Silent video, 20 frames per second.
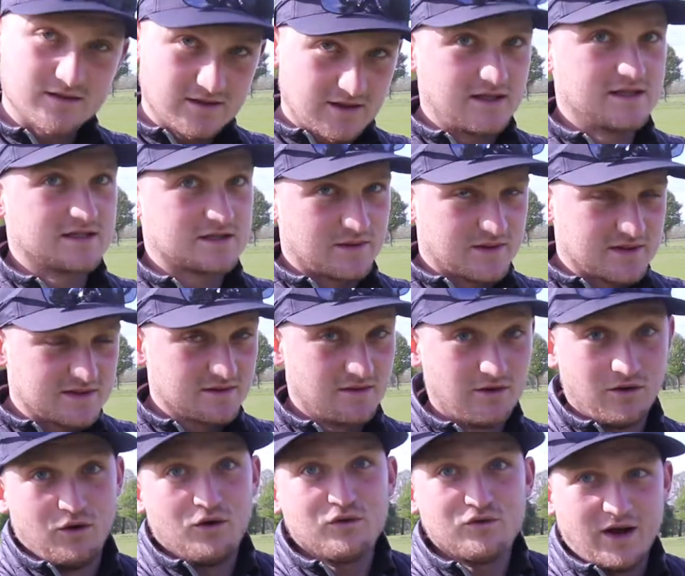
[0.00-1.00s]
And into it.
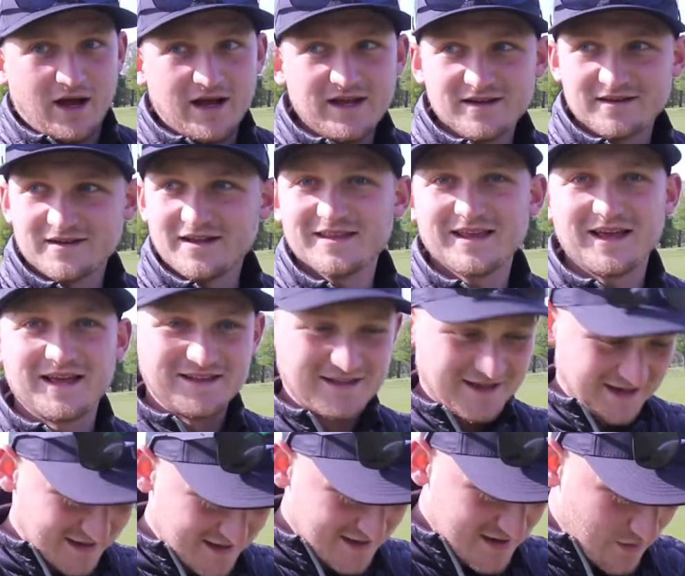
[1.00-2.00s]
All right, put that in
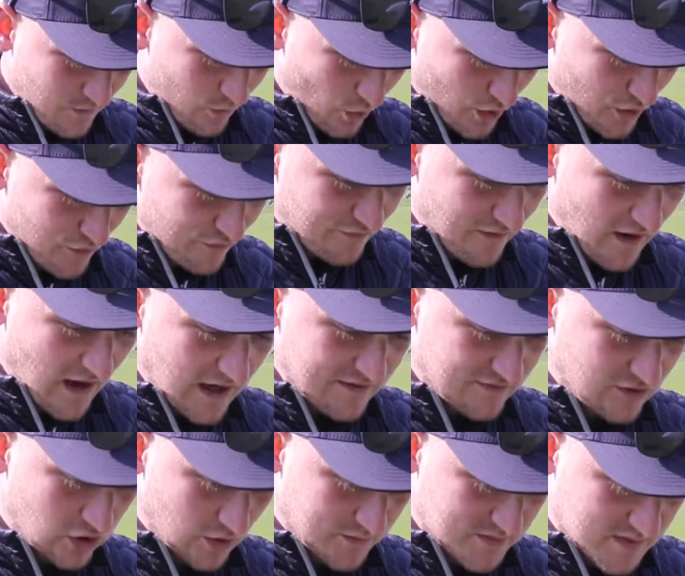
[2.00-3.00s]
there.
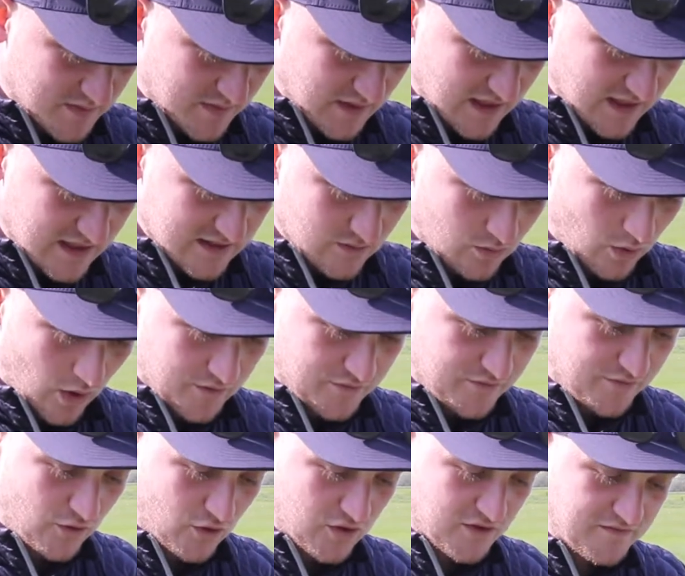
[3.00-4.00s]
105 club speed,
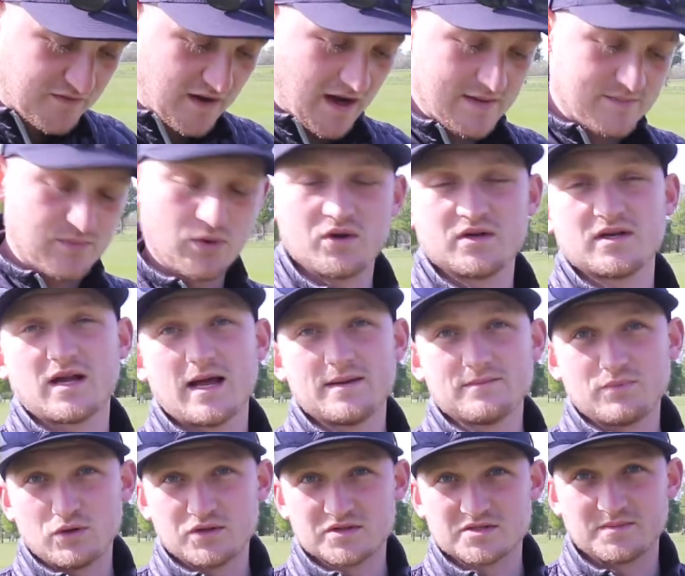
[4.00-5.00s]

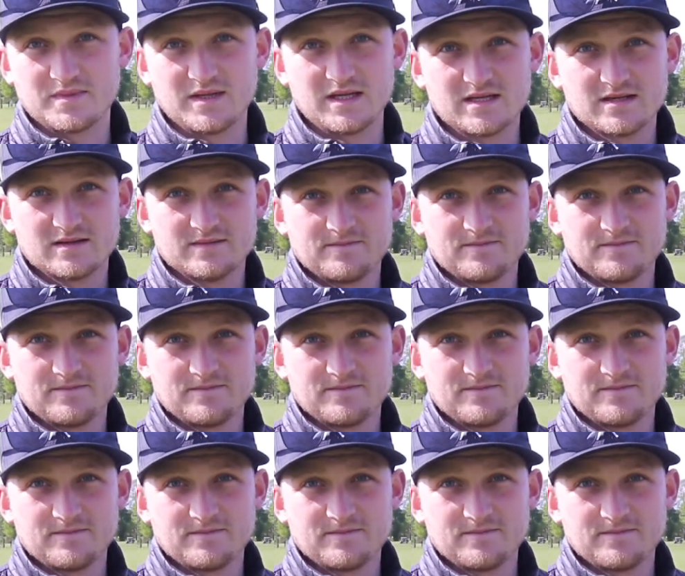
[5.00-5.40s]
145.9 ball speed.